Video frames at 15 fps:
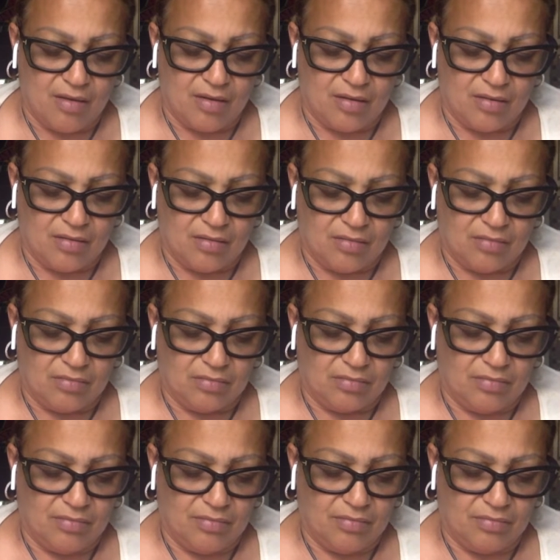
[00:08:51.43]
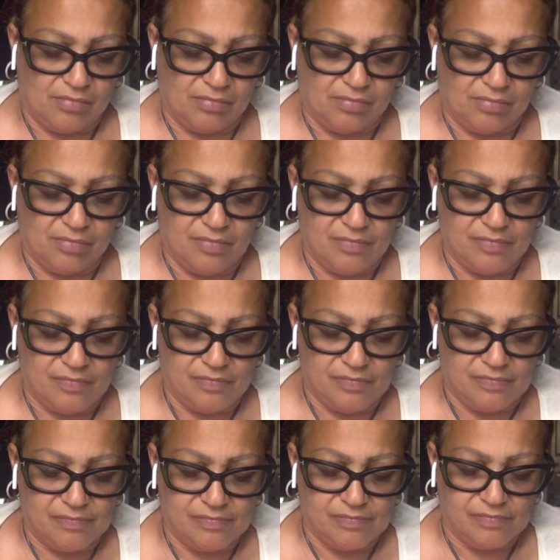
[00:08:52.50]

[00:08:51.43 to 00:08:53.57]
(no one is talking)